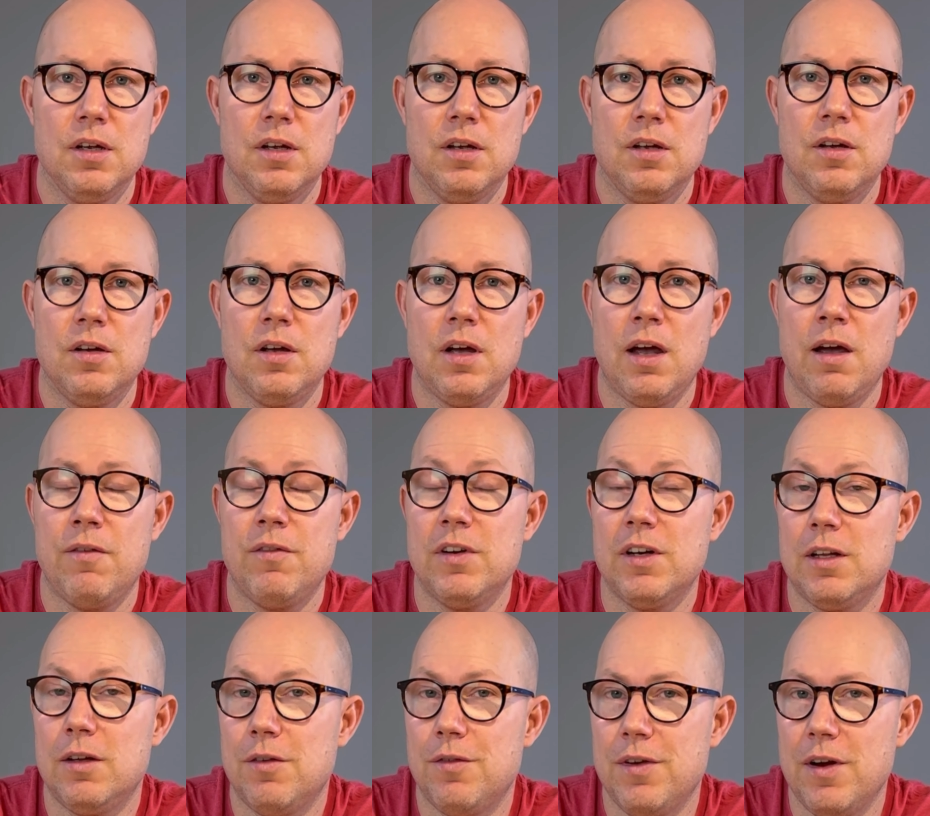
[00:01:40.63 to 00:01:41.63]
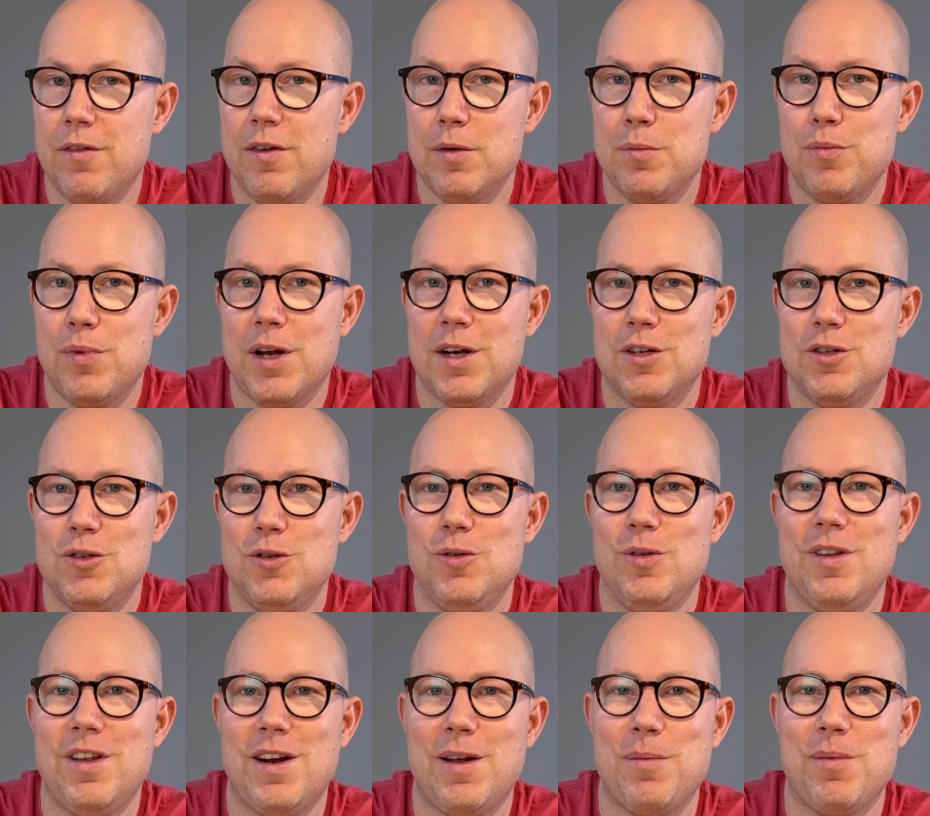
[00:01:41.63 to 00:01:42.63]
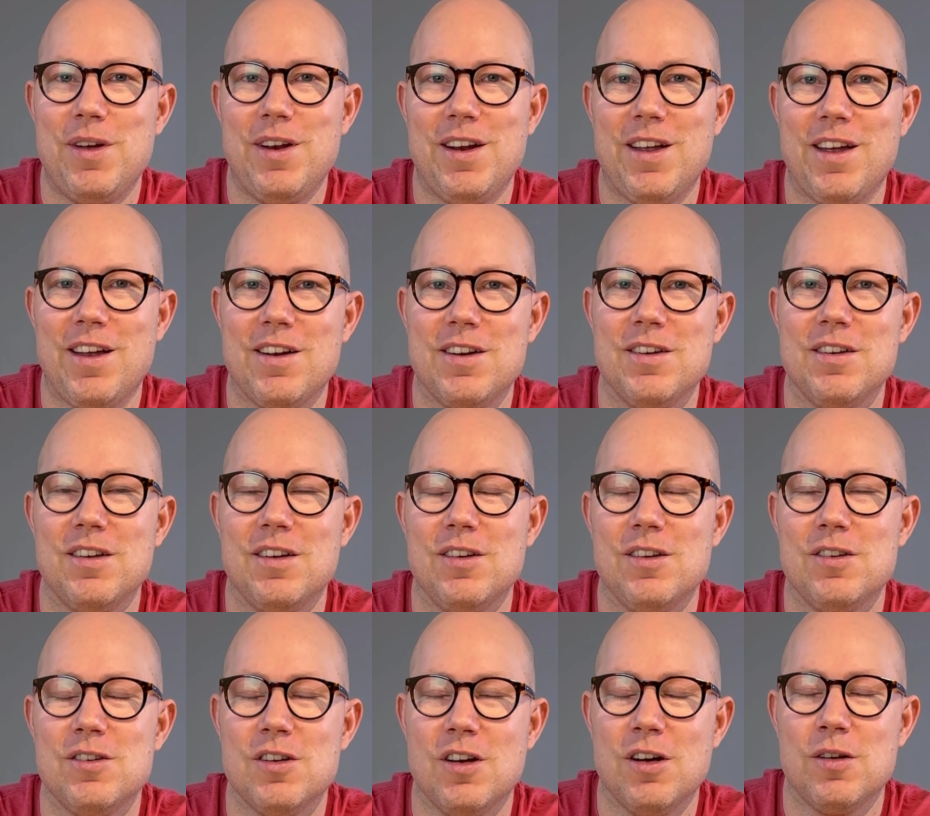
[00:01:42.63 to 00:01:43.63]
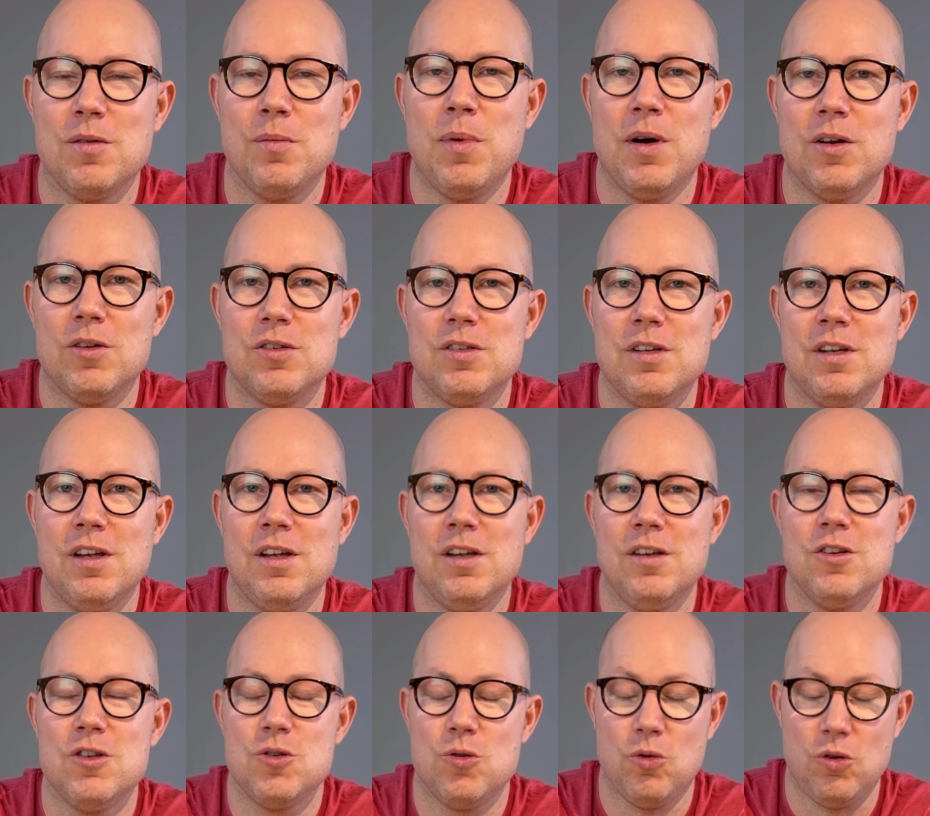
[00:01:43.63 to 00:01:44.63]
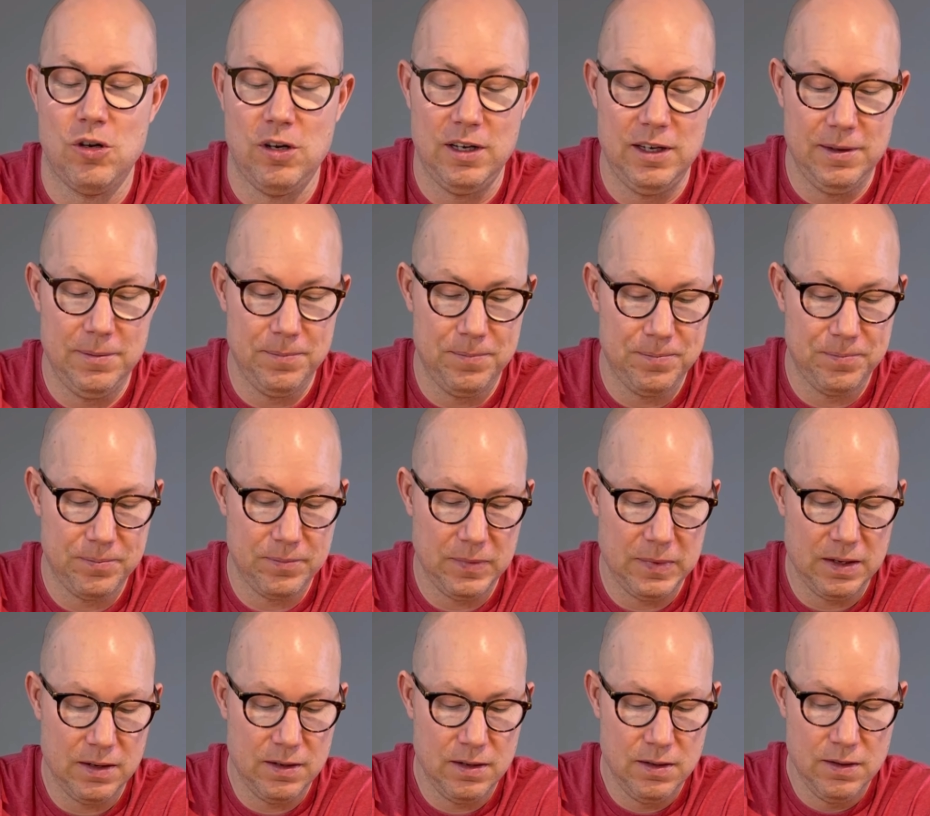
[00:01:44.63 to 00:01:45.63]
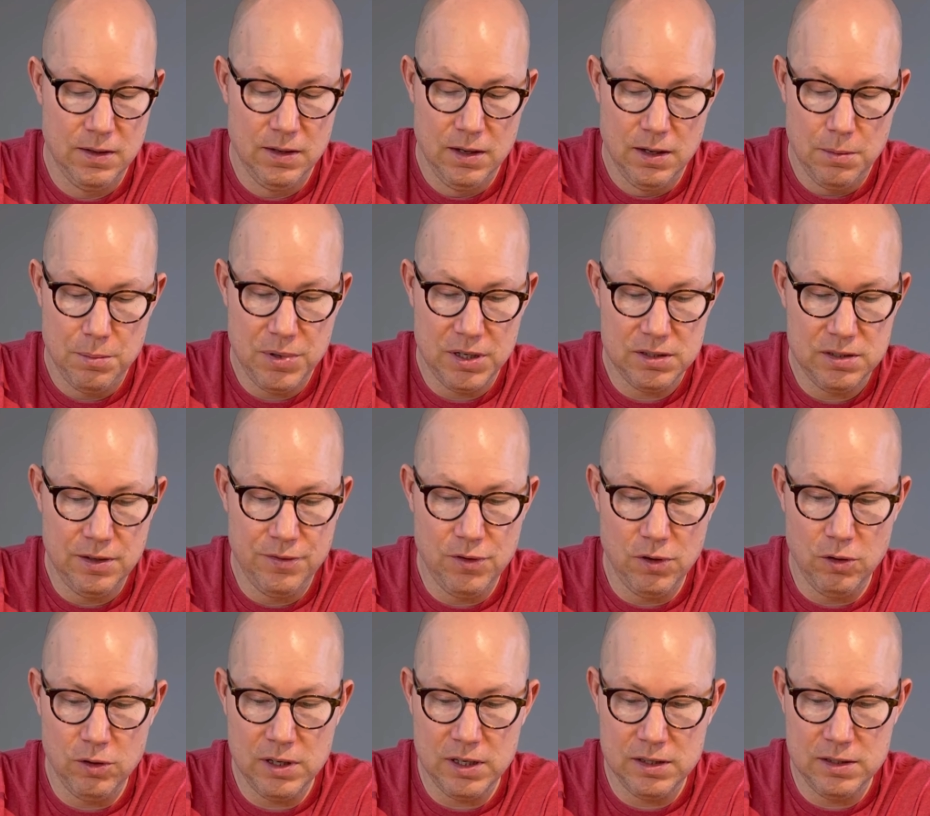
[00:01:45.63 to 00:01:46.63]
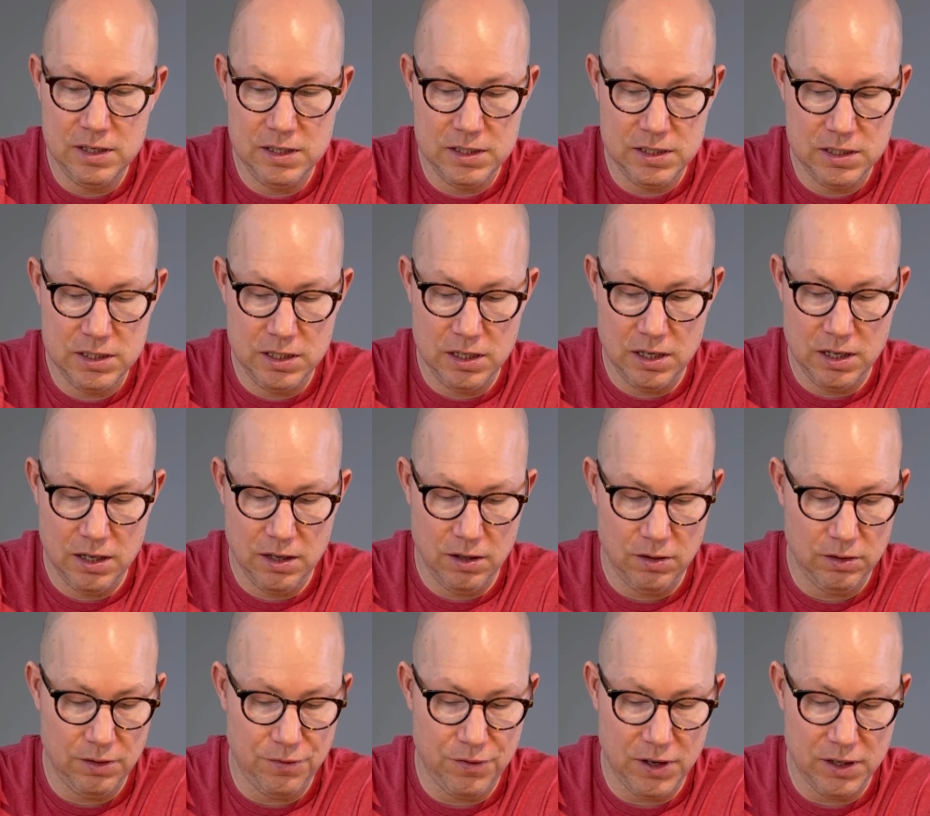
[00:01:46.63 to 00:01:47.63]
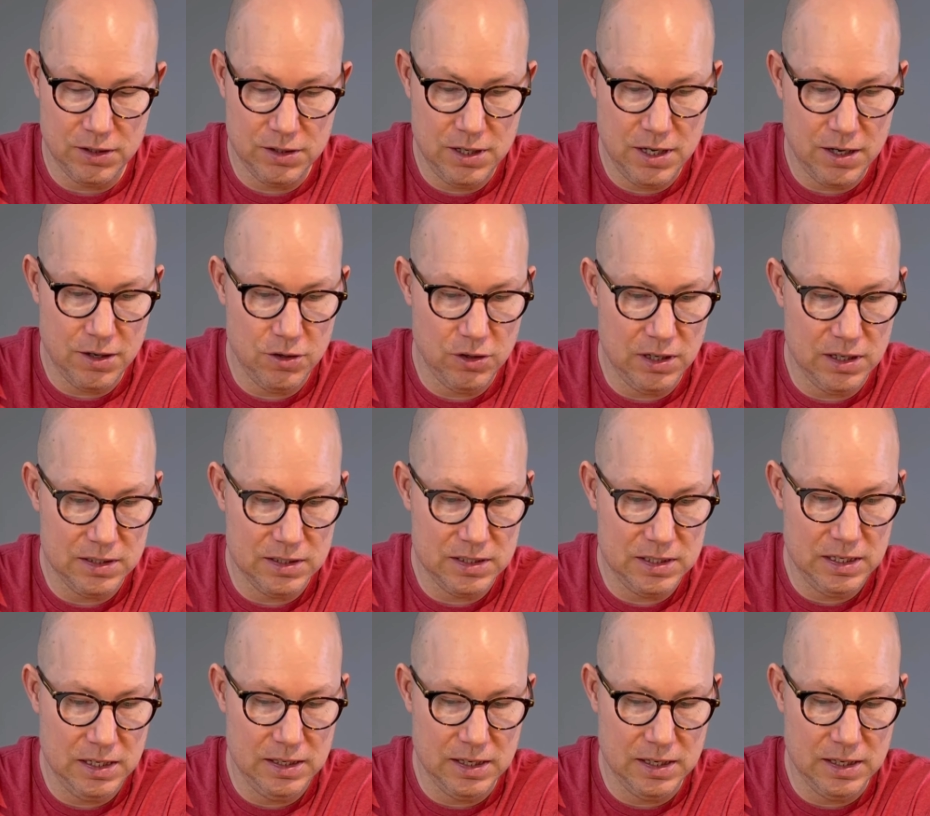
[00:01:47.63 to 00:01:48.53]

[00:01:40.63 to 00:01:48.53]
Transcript: I have another favorite brand too that I'm gonna talk about shortly. But if you look at this on the front here, you can see